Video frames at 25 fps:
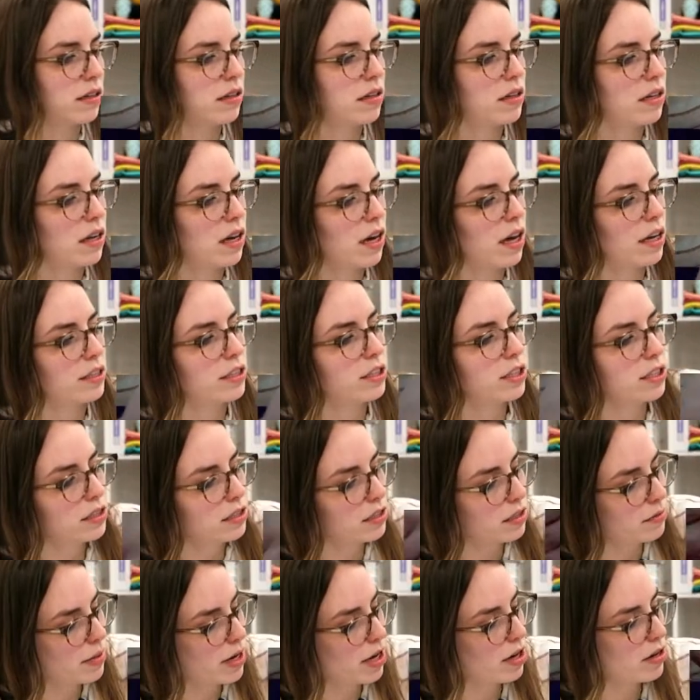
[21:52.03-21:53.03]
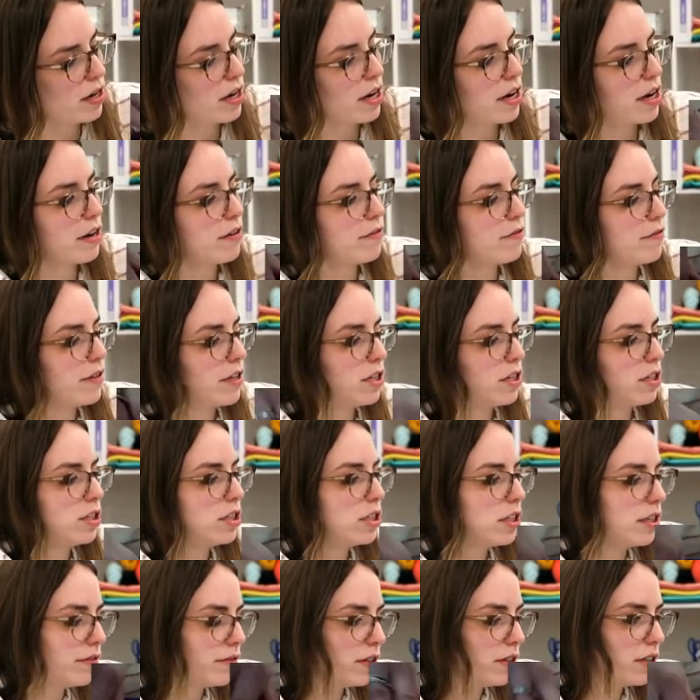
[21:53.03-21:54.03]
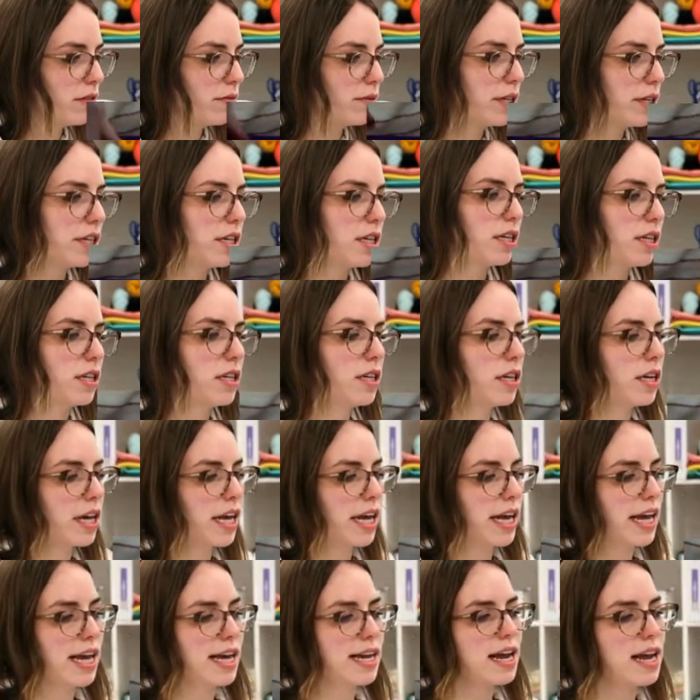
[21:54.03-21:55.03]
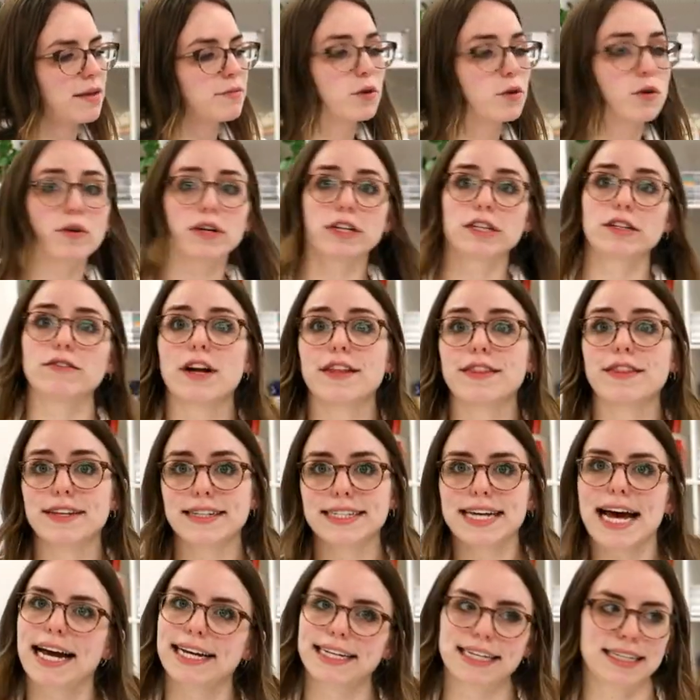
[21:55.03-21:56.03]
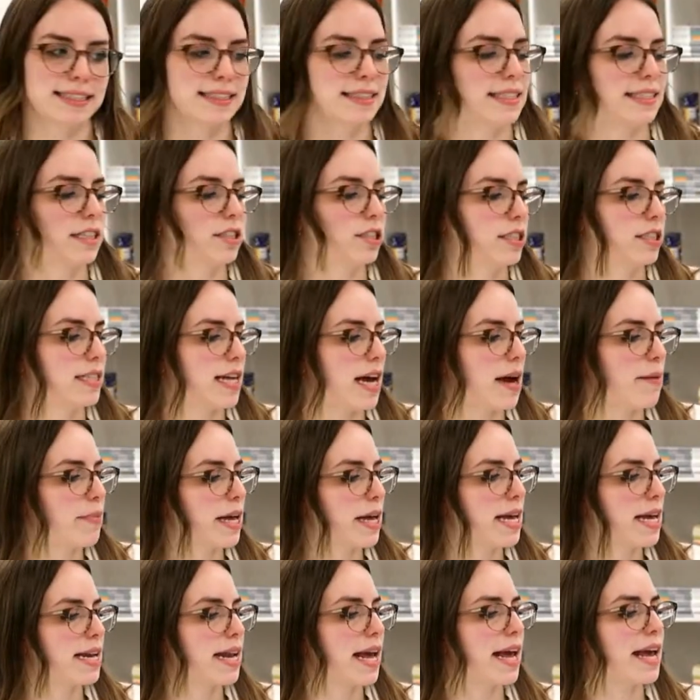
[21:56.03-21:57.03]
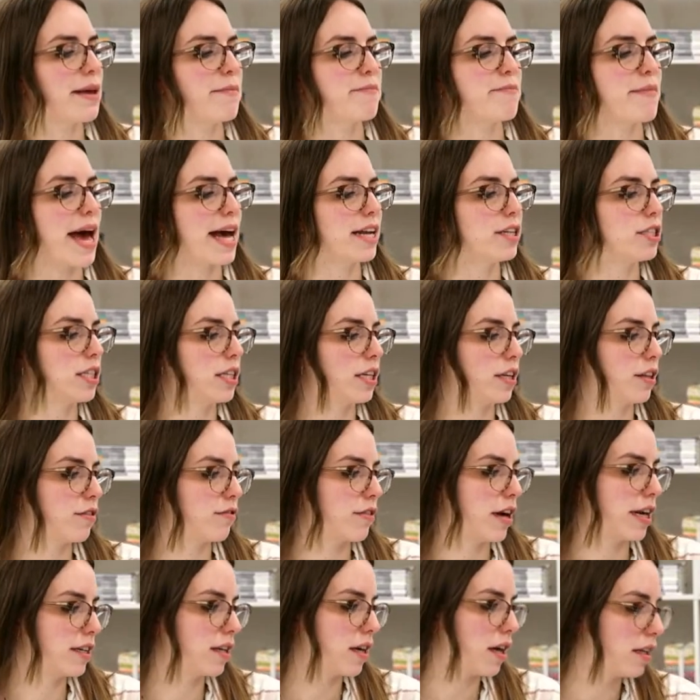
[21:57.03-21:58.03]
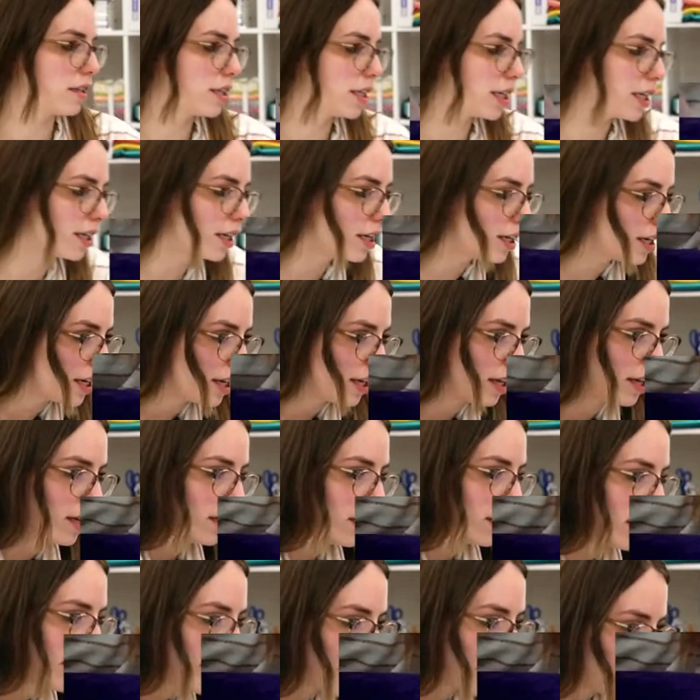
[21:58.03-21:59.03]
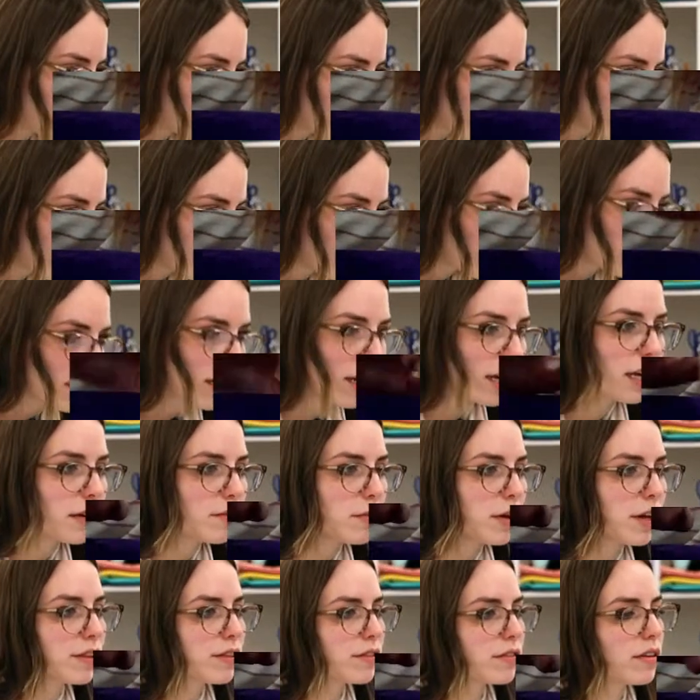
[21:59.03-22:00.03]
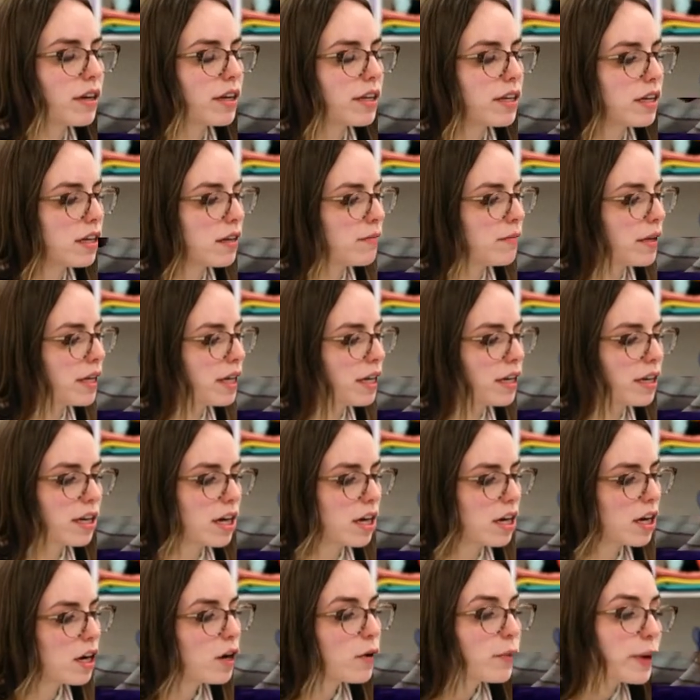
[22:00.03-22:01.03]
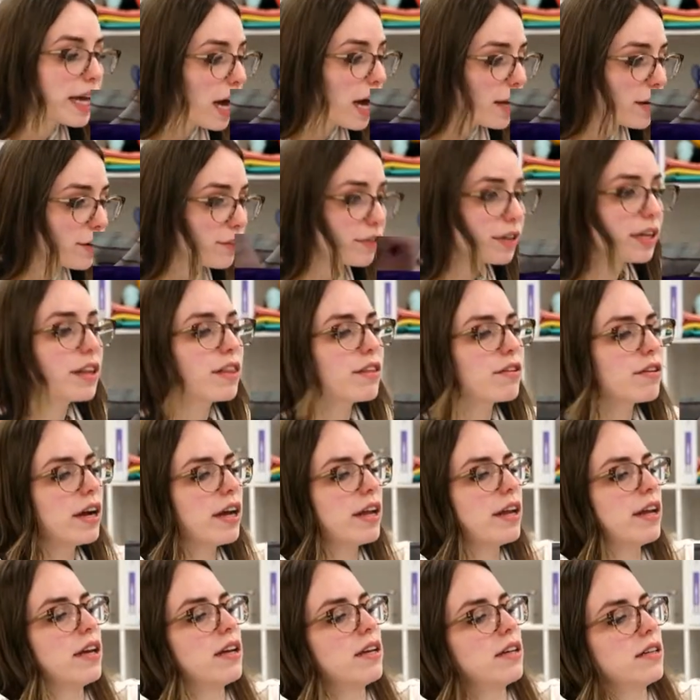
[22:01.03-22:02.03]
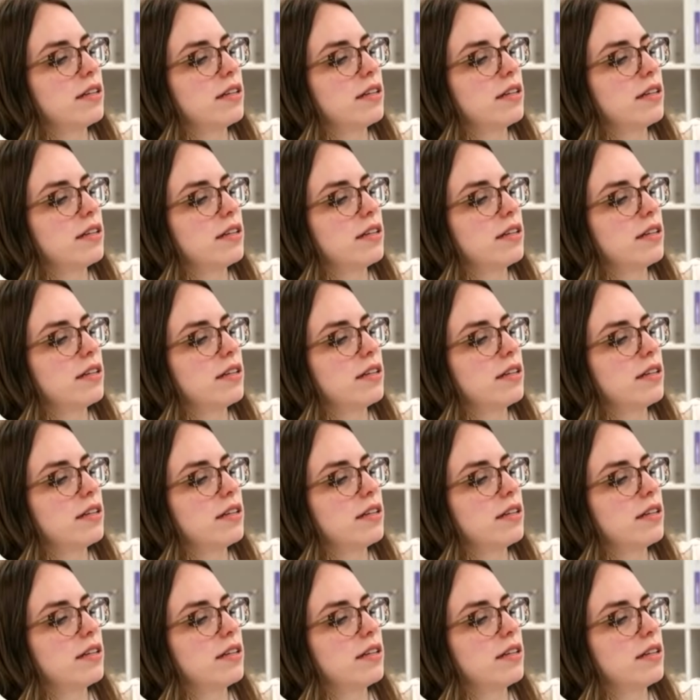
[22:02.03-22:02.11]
Got just about a half inch everywhere. And I'm going to run the tacking stitch step in a matching thread color. And since it came unthreaded a minute ago, we gotta rethread it.